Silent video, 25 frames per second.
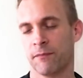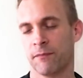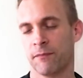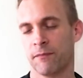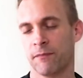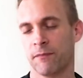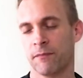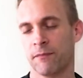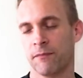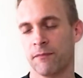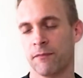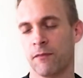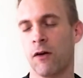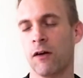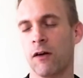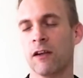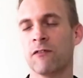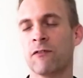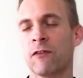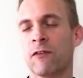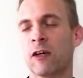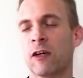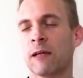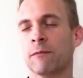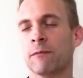all
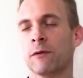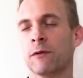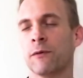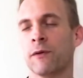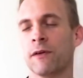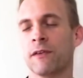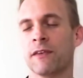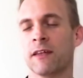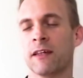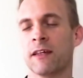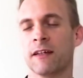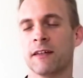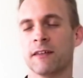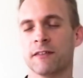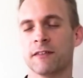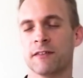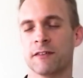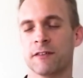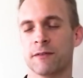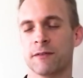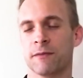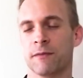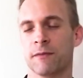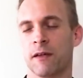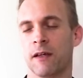available within us.
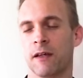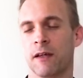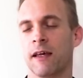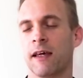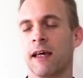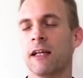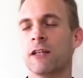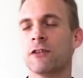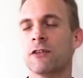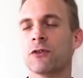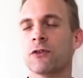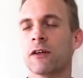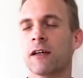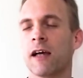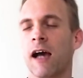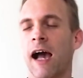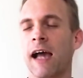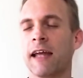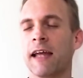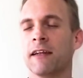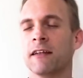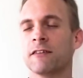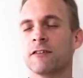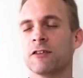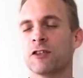And so
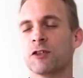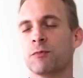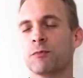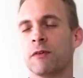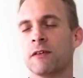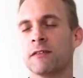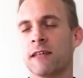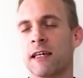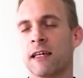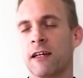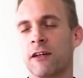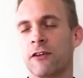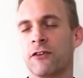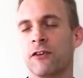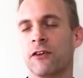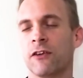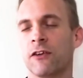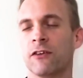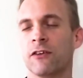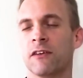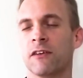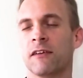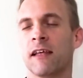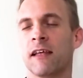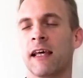kindness is presented to you
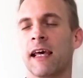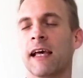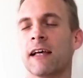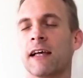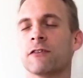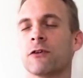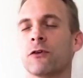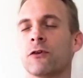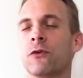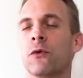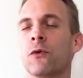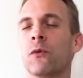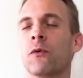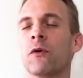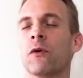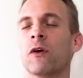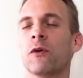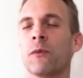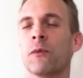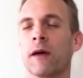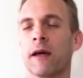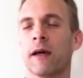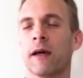today as a doorway.